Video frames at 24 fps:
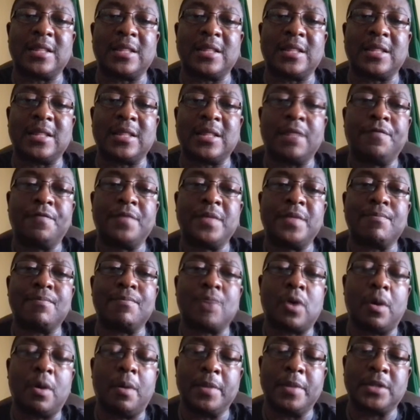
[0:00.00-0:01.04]
of them
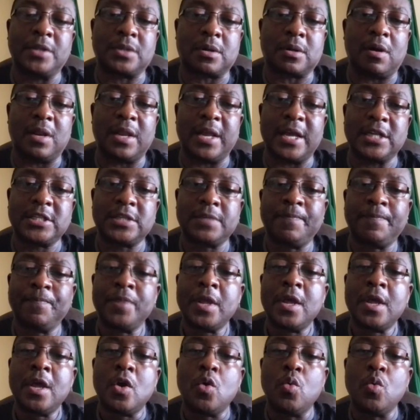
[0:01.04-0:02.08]
coming to collect,
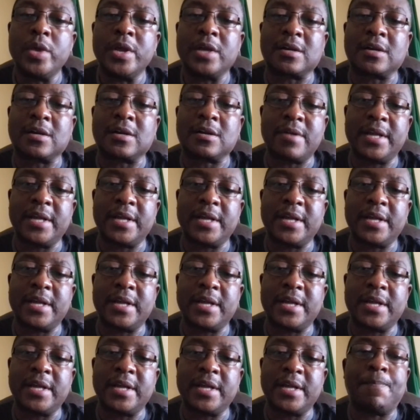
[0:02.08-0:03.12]
we
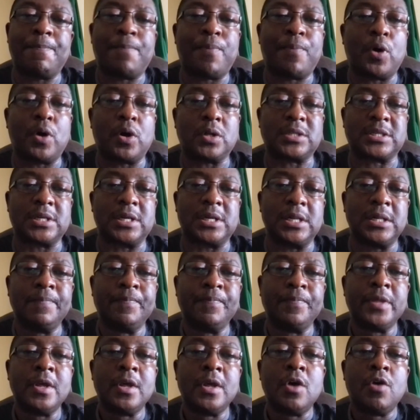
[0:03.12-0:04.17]
created a portal
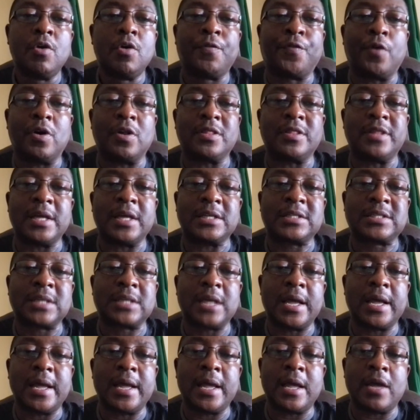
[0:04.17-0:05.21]
for these
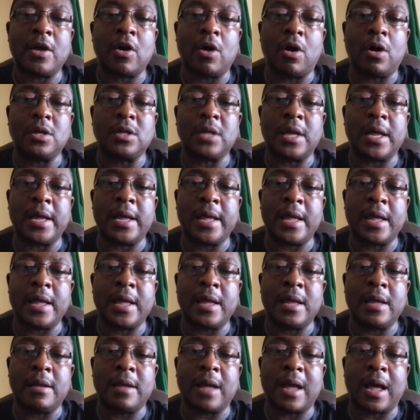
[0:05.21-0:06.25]
uh,
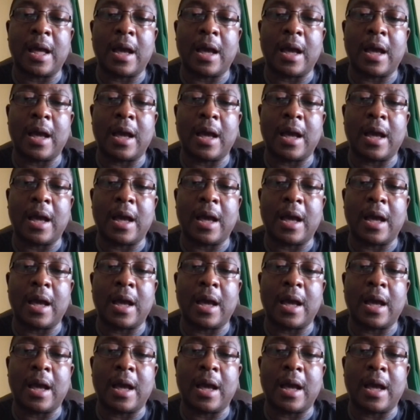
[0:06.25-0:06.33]
uh,